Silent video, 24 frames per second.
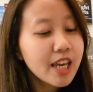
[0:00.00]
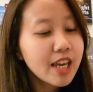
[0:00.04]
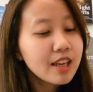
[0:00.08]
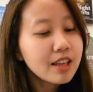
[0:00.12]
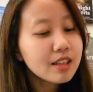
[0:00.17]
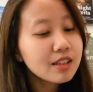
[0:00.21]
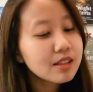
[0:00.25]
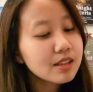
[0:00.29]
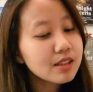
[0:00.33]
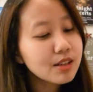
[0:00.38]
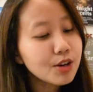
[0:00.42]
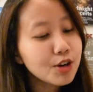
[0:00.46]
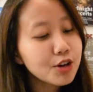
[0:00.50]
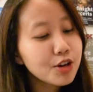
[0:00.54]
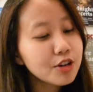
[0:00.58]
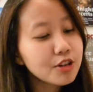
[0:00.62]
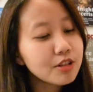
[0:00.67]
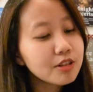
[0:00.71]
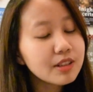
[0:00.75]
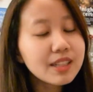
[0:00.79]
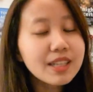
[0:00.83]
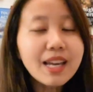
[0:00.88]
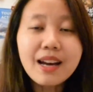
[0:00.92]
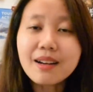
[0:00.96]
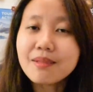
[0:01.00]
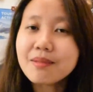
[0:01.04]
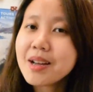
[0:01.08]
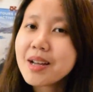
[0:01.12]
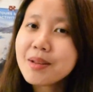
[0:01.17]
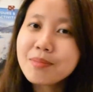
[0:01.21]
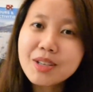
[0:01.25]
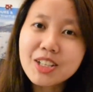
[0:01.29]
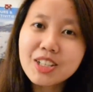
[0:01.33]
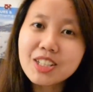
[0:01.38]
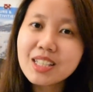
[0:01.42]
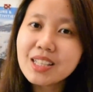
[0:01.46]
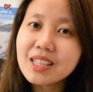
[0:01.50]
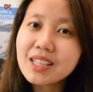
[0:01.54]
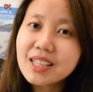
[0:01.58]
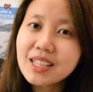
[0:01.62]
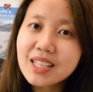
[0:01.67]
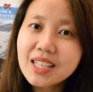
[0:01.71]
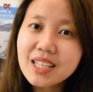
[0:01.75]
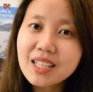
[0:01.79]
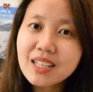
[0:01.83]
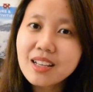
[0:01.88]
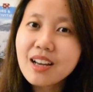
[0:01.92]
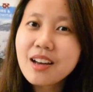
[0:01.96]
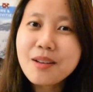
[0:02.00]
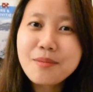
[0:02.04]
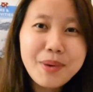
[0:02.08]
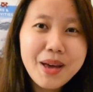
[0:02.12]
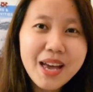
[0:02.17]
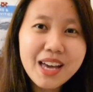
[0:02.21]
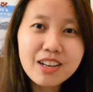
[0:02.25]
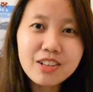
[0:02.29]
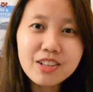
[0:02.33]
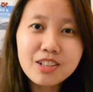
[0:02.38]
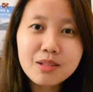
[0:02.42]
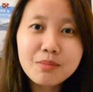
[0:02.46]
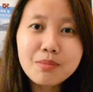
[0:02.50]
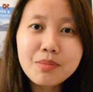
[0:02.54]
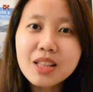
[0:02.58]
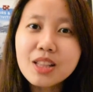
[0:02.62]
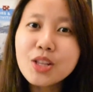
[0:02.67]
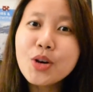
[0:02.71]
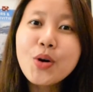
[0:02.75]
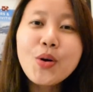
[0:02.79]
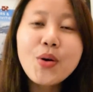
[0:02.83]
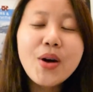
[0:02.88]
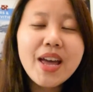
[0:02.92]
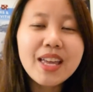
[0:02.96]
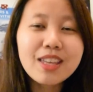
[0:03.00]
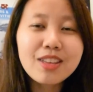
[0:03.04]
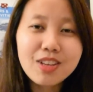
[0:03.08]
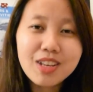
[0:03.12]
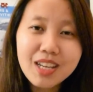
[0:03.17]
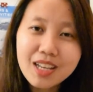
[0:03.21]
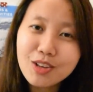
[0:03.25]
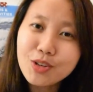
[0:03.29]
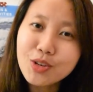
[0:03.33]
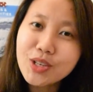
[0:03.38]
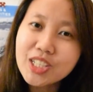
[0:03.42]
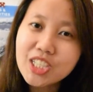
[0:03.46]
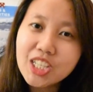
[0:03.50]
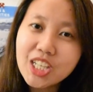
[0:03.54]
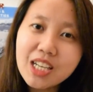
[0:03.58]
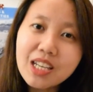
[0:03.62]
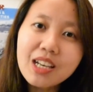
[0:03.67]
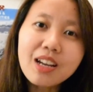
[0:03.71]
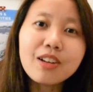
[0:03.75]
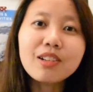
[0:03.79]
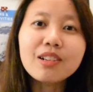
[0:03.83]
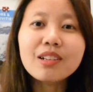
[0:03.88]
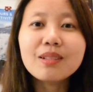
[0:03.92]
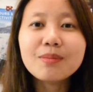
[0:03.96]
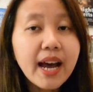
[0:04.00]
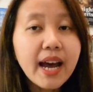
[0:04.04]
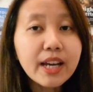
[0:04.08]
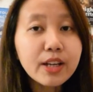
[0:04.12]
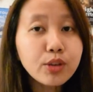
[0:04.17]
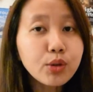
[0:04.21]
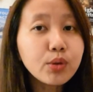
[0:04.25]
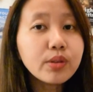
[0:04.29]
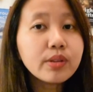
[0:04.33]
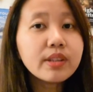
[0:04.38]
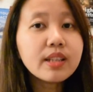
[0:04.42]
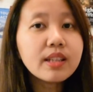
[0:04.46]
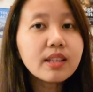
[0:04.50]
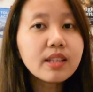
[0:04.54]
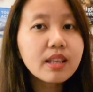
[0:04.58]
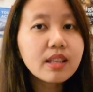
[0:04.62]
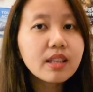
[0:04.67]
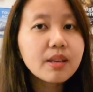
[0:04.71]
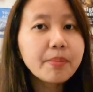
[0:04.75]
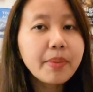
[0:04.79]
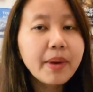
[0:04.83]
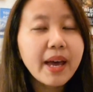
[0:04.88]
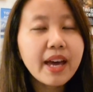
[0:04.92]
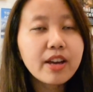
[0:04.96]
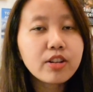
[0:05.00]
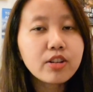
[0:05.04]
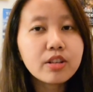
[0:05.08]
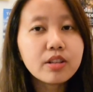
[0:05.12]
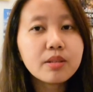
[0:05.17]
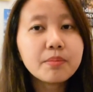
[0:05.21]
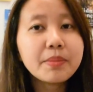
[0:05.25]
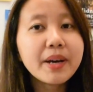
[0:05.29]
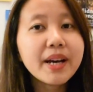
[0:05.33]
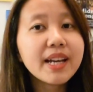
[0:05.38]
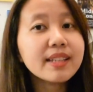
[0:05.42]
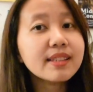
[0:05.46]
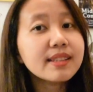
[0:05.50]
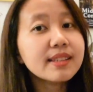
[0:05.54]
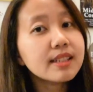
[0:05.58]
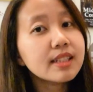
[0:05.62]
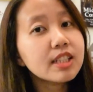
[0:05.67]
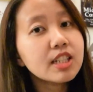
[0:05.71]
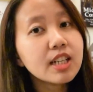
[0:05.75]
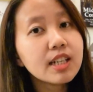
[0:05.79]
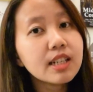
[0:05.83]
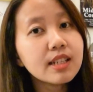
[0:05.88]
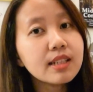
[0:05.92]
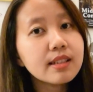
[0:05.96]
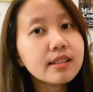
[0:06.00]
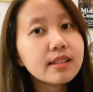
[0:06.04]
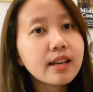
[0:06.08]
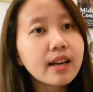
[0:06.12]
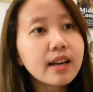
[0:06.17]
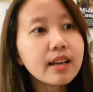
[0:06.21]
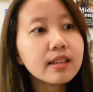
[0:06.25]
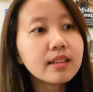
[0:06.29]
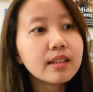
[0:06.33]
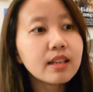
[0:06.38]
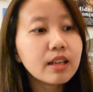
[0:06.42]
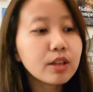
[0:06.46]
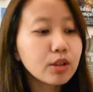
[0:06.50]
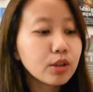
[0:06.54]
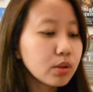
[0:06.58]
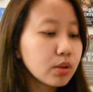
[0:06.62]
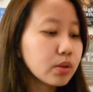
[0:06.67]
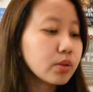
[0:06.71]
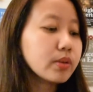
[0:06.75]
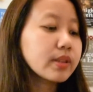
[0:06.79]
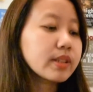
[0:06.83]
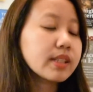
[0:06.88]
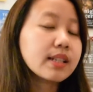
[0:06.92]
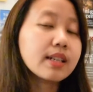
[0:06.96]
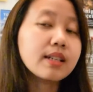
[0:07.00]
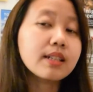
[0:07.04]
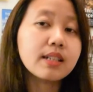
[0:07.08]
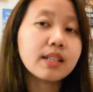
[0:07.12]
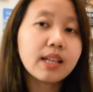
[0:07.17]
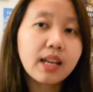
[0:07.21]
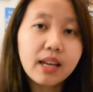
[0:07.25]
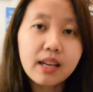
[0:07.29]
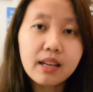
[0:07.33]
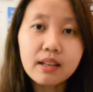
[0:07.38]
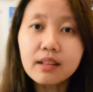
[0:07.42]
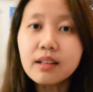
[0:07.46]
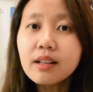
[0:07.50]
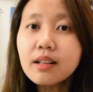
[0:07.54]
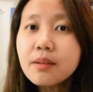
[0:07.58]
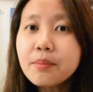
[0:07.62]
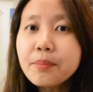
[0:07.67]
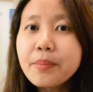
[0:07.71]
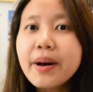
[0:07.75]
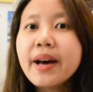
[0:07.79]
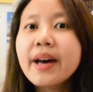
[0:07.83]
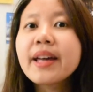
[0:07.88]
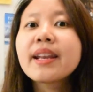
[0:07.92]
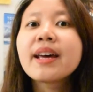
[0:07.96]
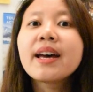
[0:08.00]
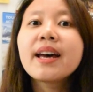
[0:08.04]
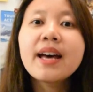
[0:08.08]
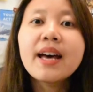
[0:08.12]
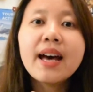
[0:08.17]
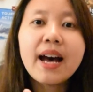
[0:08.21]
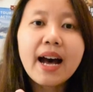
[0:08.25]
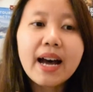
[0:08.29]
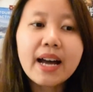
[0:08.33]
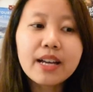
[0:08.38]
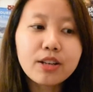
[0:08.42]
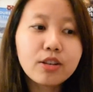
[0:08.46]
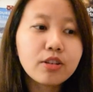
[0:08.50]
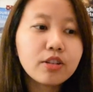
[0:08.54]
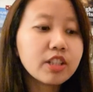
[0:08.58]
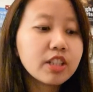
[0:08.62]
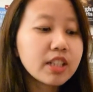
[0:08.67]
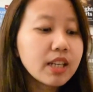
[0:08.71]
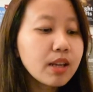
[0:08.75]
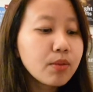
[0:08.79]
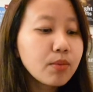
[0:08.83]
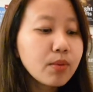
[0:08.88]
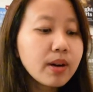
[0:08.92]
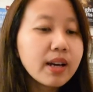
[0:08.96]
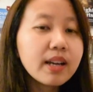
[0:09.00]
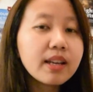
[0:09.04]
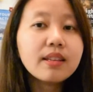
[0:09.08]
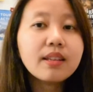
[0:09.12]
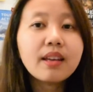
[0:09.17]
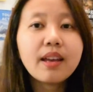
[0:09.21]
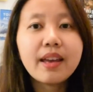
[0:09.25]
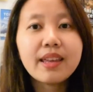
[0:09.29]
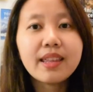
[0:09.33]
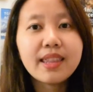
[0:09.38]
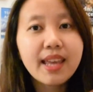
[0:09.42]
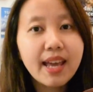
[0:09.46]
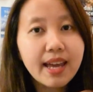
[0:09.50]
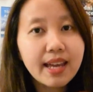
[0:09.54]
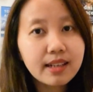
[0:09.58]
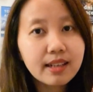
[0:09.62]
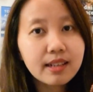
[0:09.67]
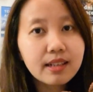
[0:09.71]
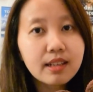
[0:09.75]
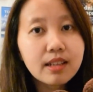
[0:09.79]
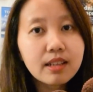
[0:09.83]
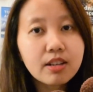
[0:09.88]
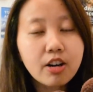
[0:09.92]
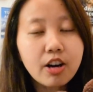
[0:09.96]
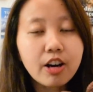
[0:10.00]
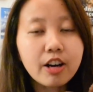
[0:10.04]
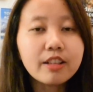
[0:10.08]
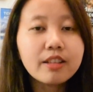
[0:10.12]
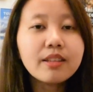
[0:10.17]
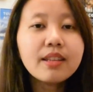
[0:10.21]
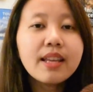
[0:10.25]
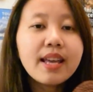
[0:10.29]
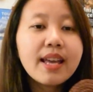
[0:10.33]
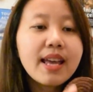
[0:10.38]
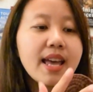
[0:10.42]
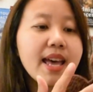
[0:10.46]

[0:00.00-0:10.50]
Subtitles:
So yeah, I'm gonna link her pattern below and you can go and check it out. I don't think that the pattern by CJ Design includes a tail, but I crocheted one and added it on.